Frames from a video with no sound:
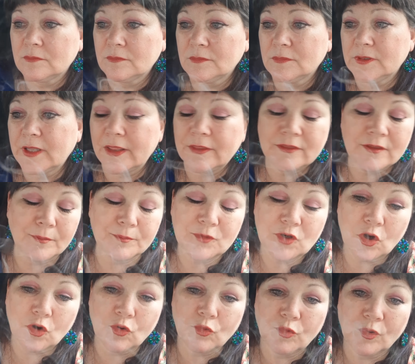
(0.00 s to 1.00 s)
letting them
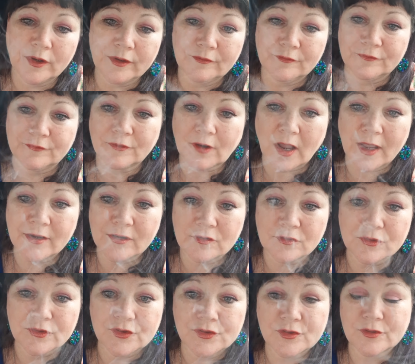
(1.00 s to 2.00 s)
know what
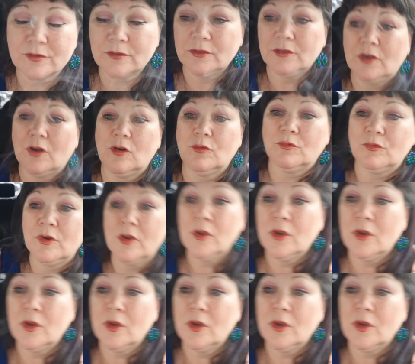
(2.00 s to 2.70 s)
fires, you know,